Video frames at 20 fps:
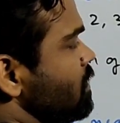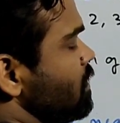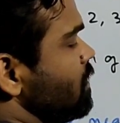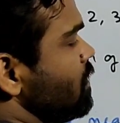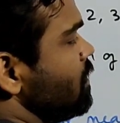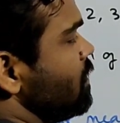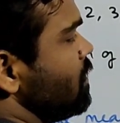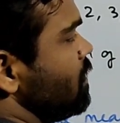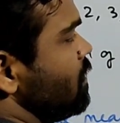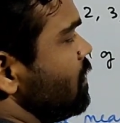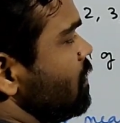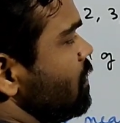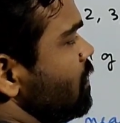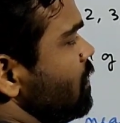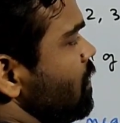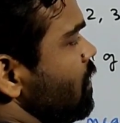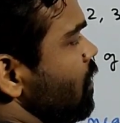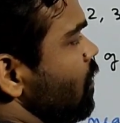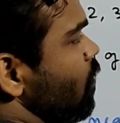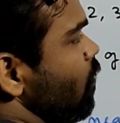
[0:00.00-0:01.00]

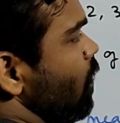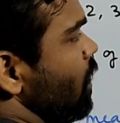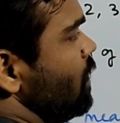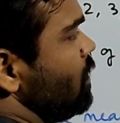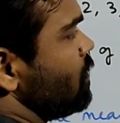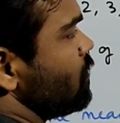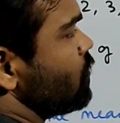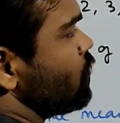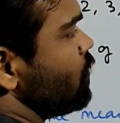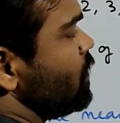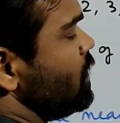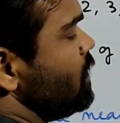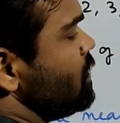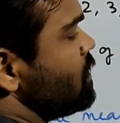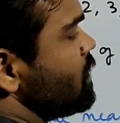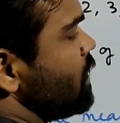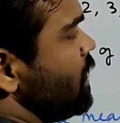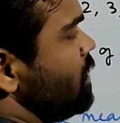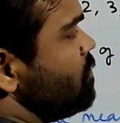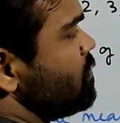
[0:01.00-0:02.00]
1, 3
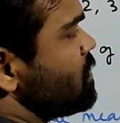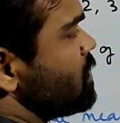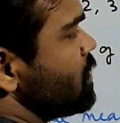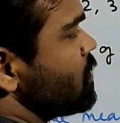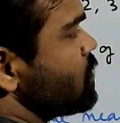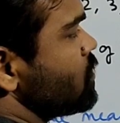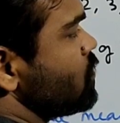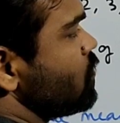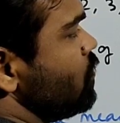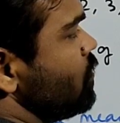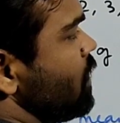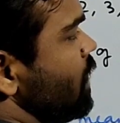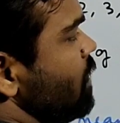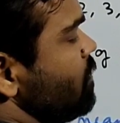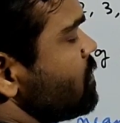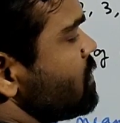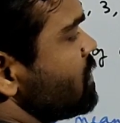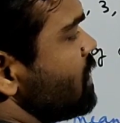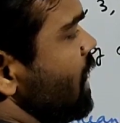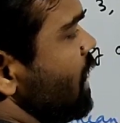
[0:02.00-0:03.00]
times, 6, 2
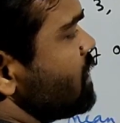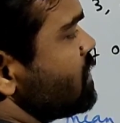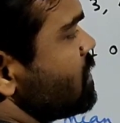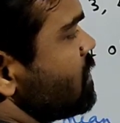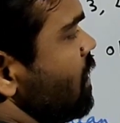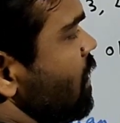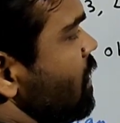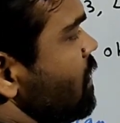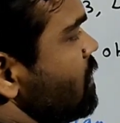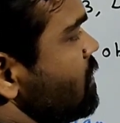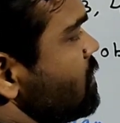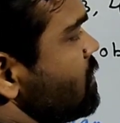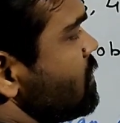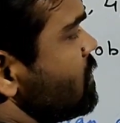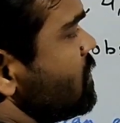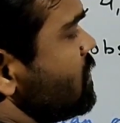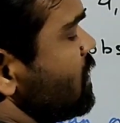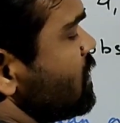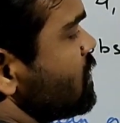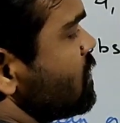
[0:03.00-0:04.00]
times, that's
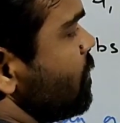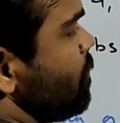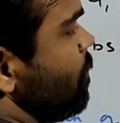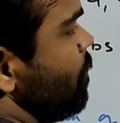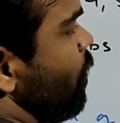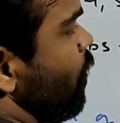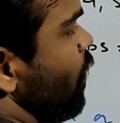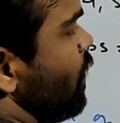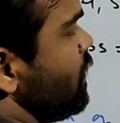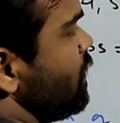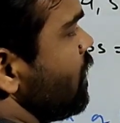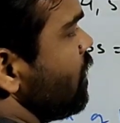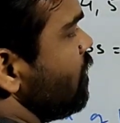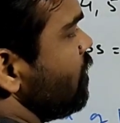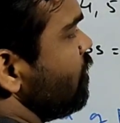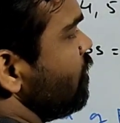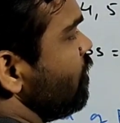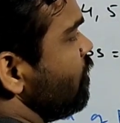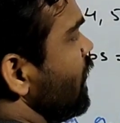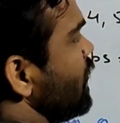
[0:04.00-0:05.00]

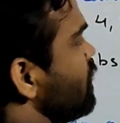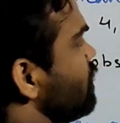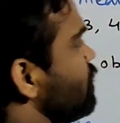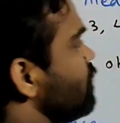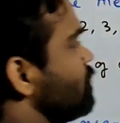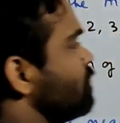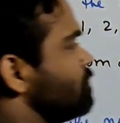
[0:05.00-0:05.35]
6.5.